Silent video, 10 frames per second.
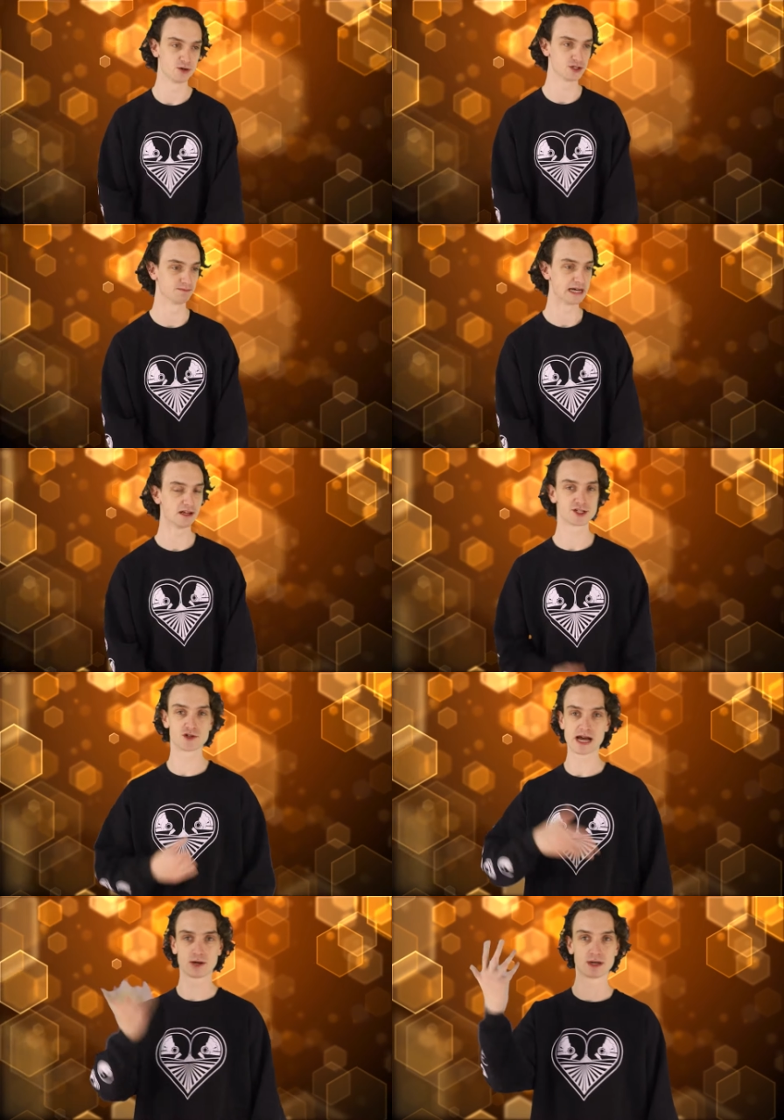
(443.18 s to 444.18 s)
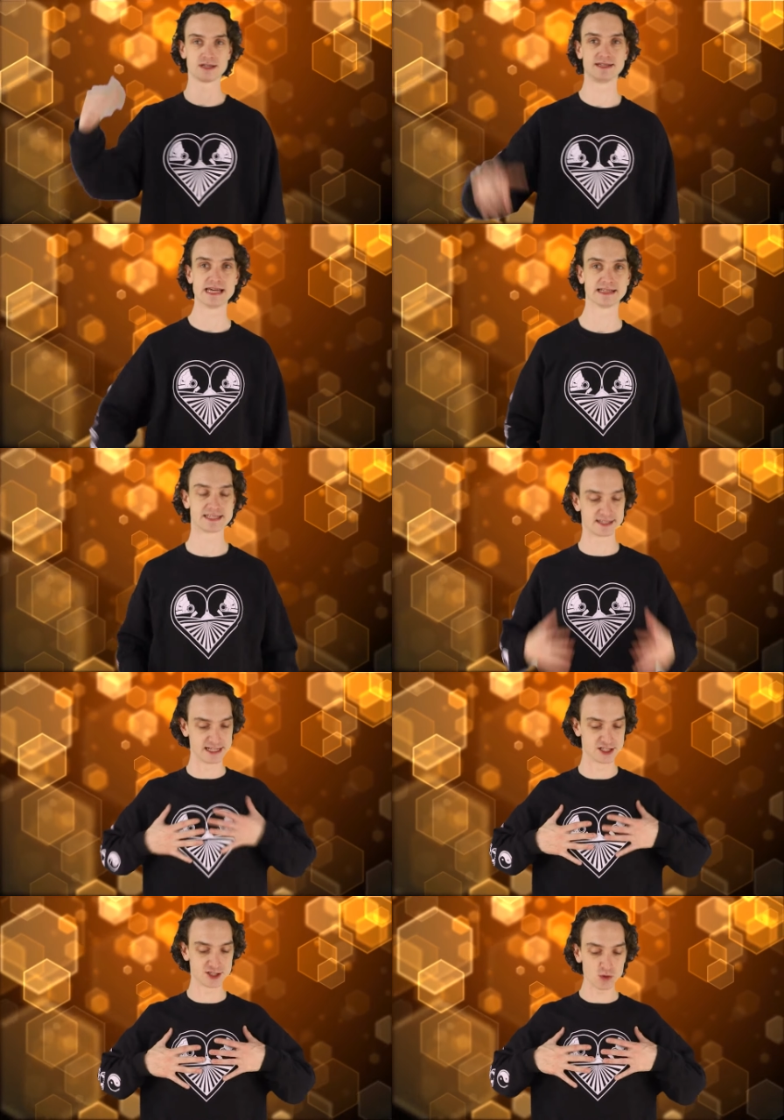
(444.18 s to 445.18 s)
Ocean. I lost track of what I was saying. That's
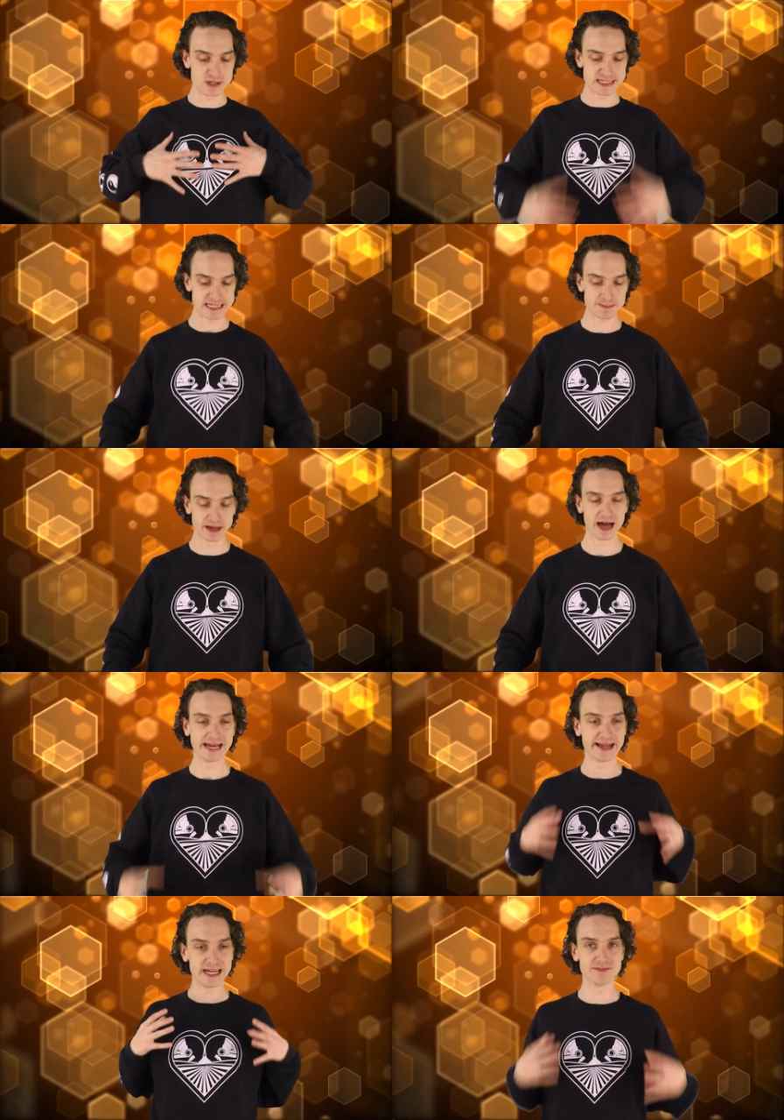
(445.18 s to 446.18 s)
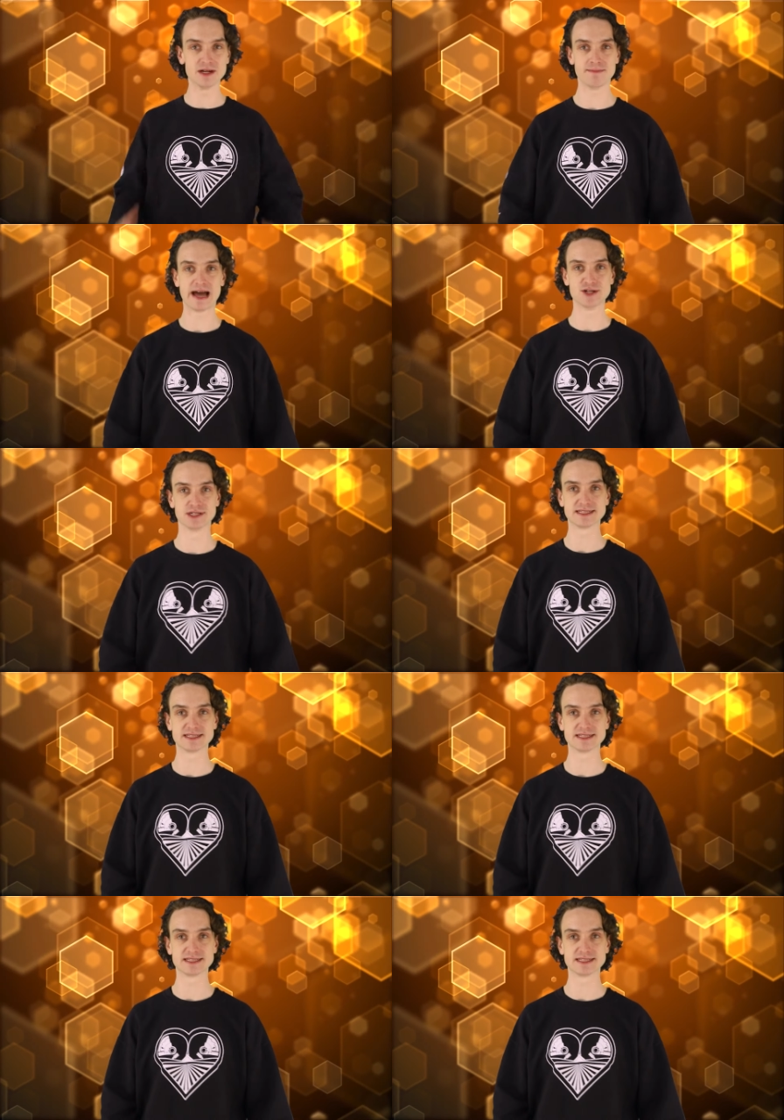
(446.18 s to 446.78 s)
It's so deep, I can't even imagine.